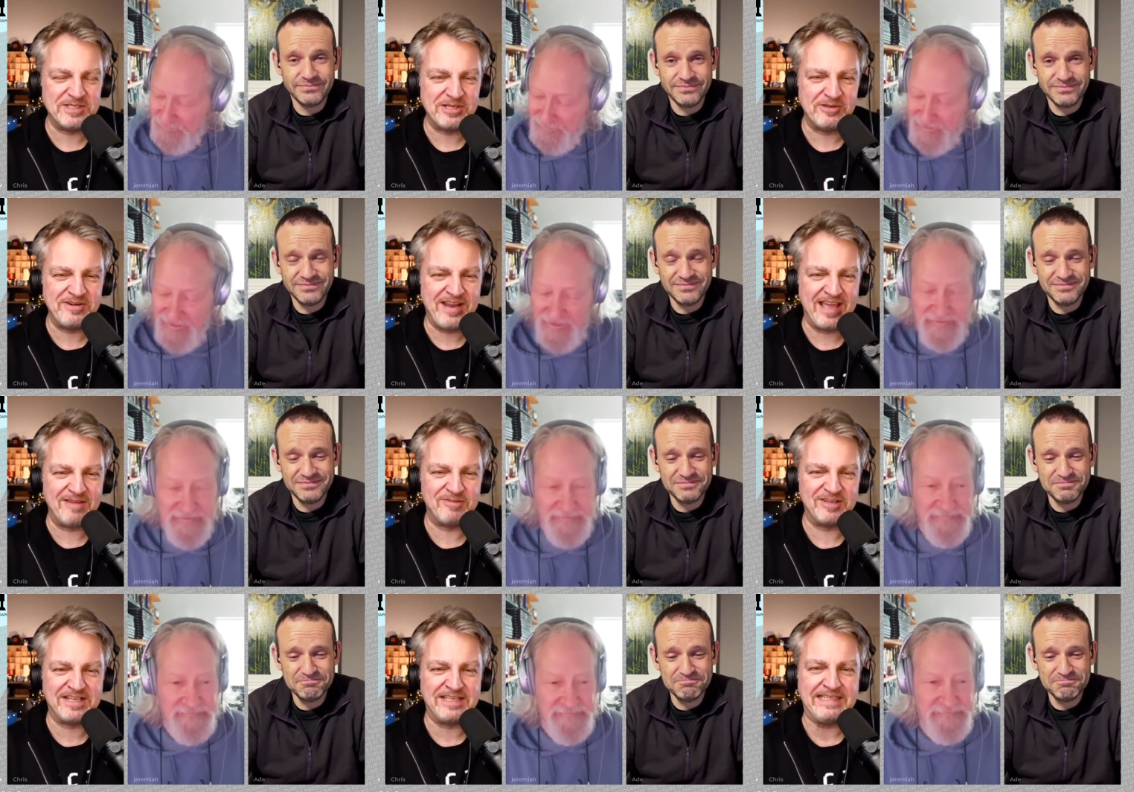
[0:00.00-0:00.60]
Speaker 1: think
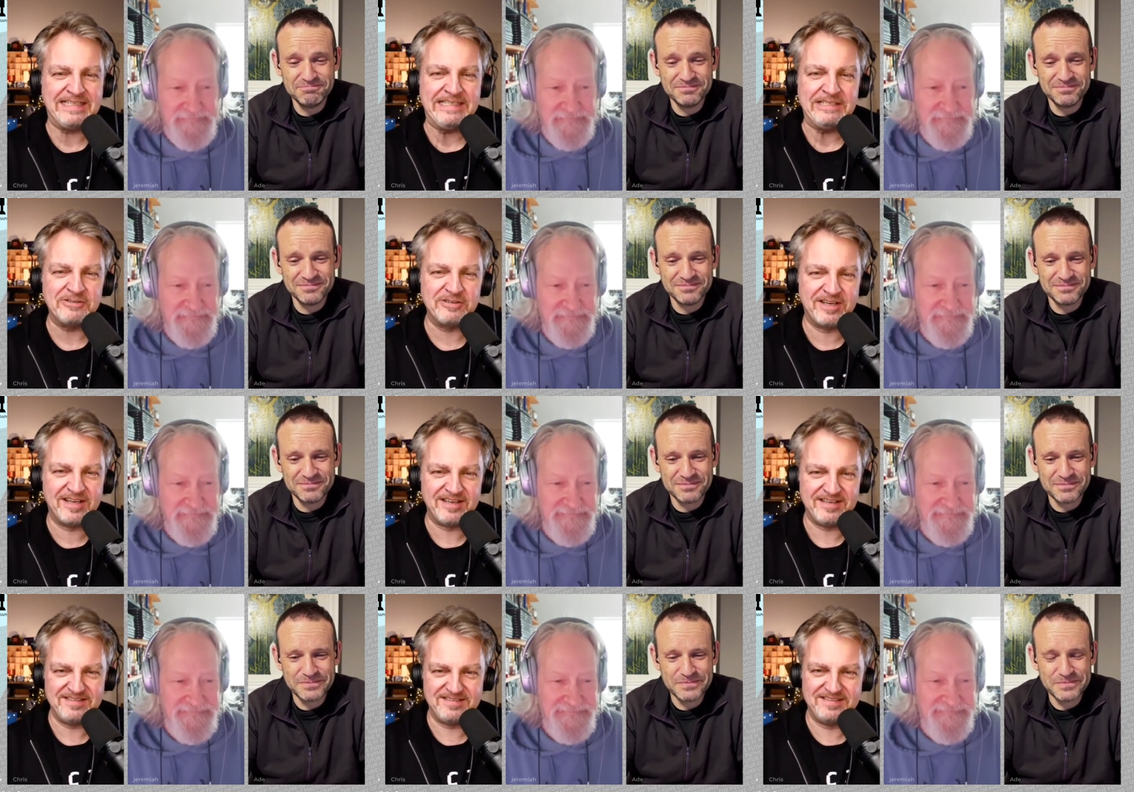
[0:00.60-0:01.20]
we don't have a
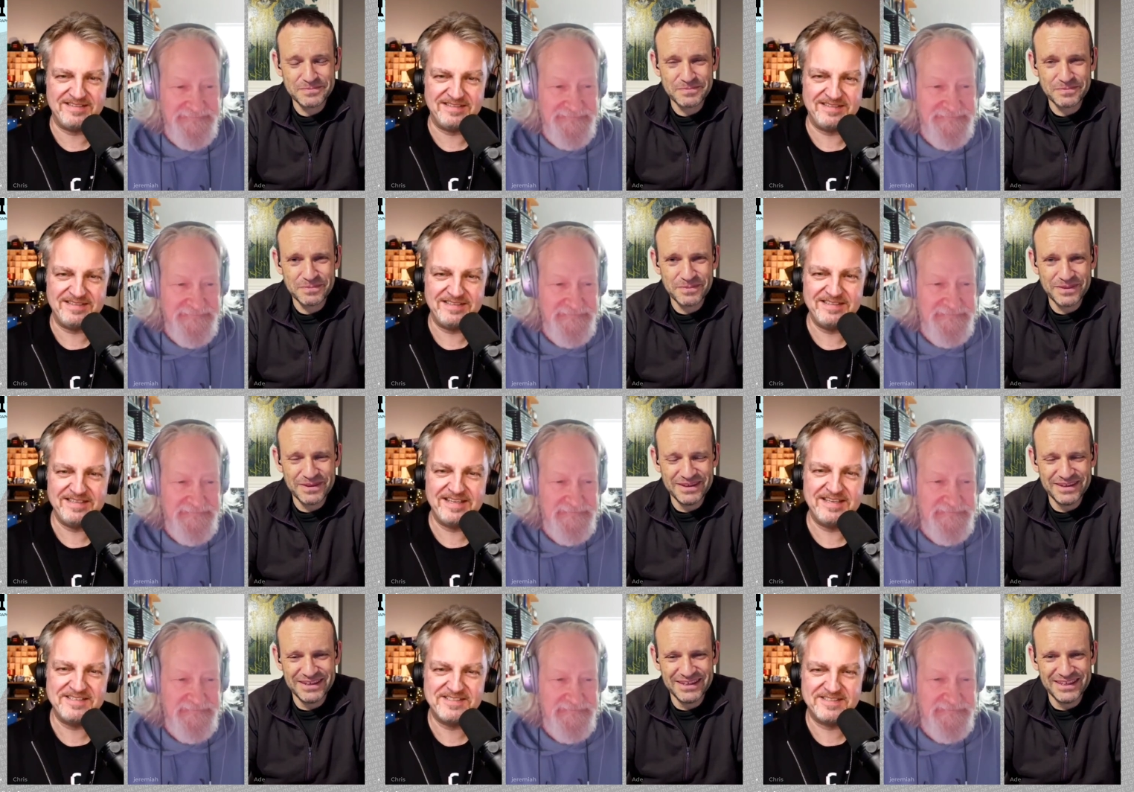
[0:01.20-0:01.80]

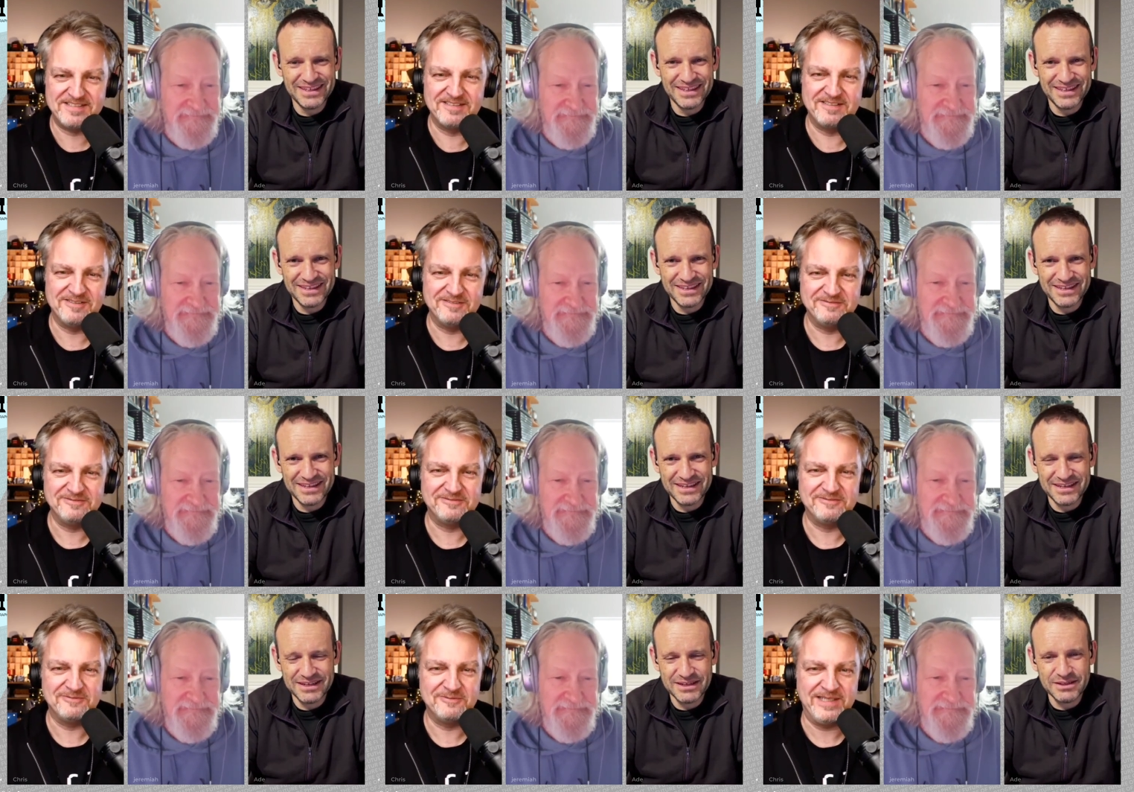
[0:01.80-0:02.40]
clear-cut
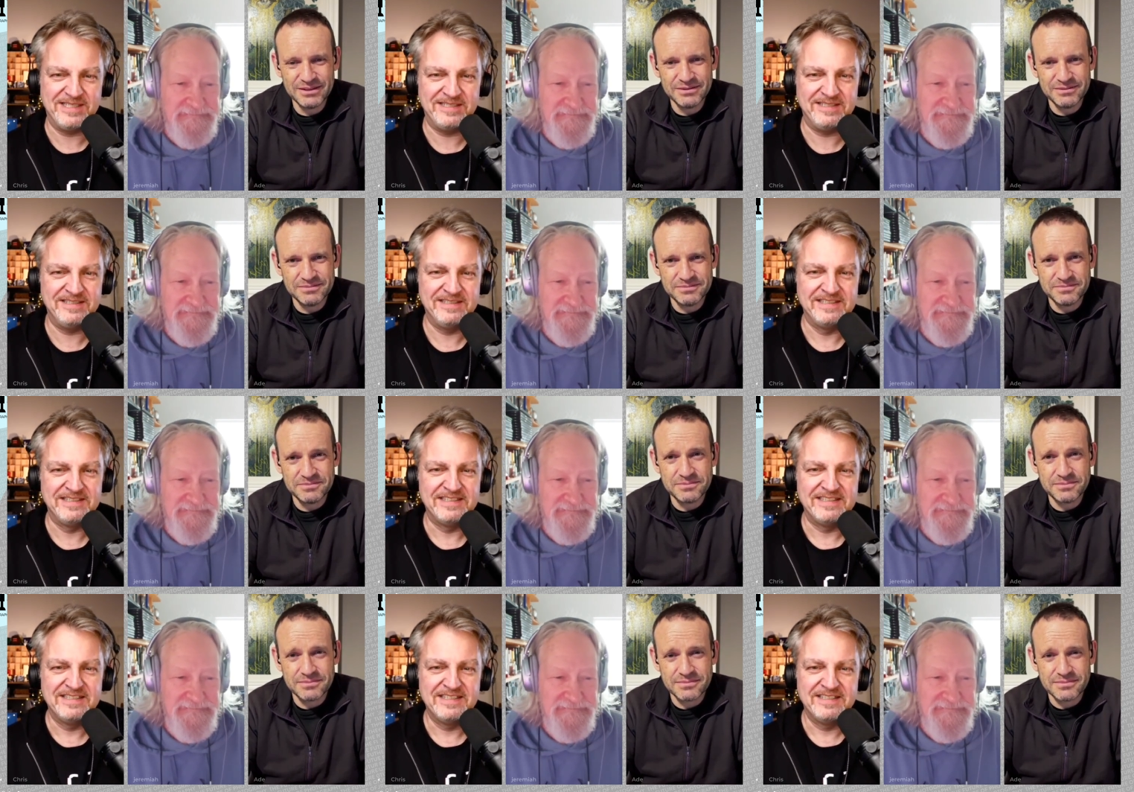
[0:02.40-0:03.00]
delineation of
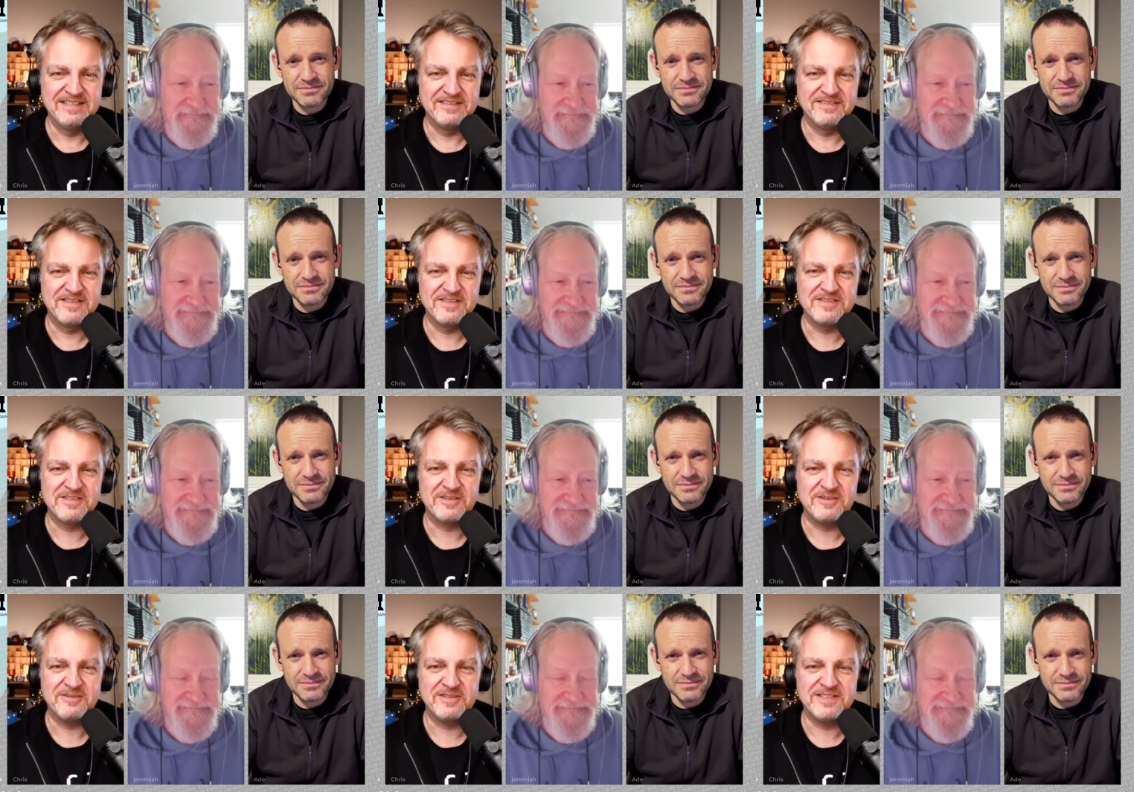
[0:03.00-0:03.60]
where
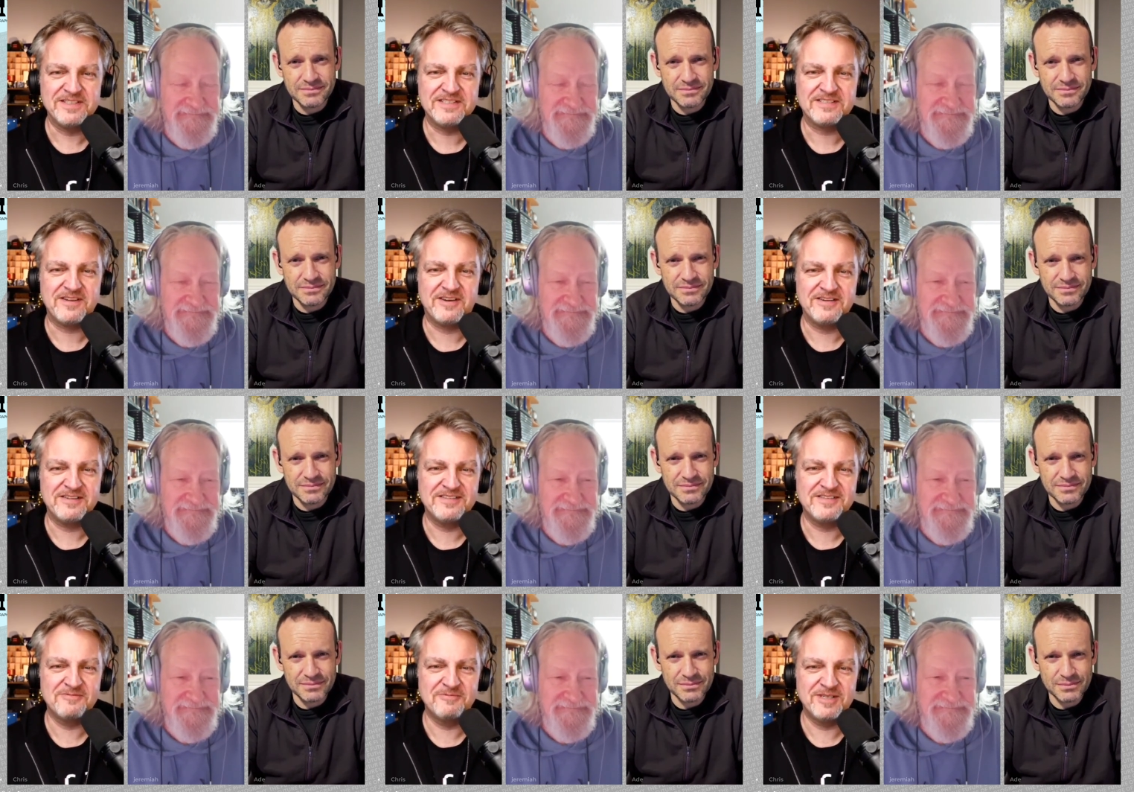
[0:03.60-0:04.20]
the
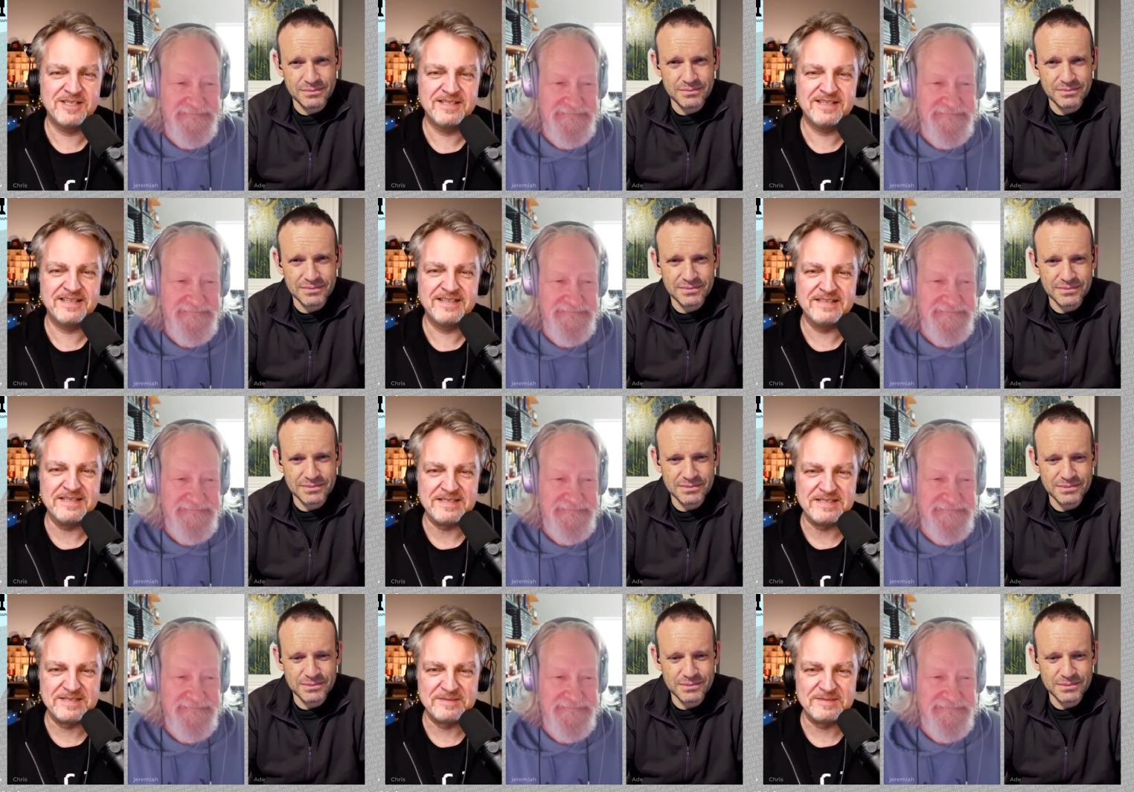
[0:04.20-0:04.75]
genre starts and where it